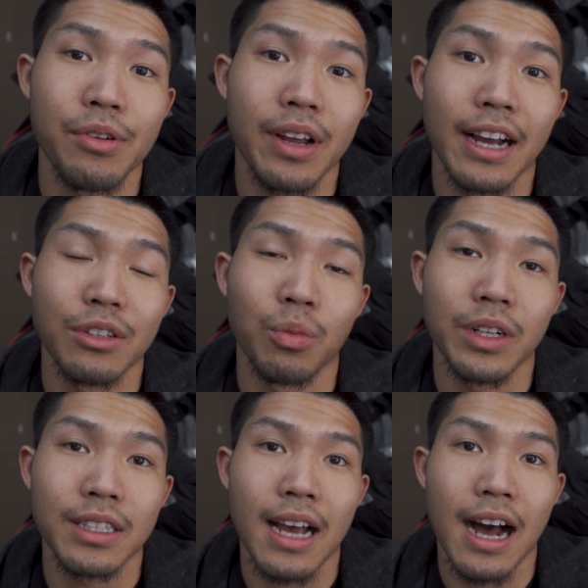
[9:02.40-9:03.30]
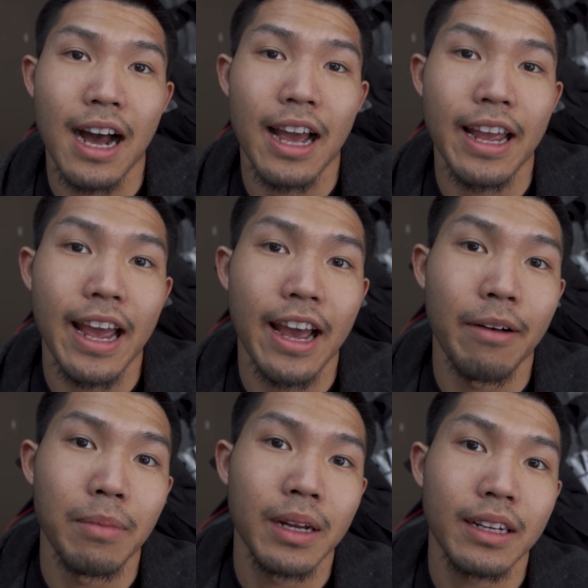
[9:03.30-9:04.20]
you guys once I
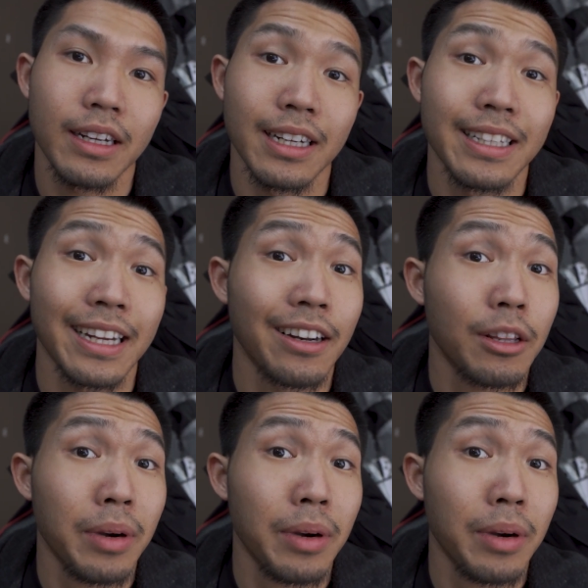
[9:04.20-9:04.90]
am gonna take another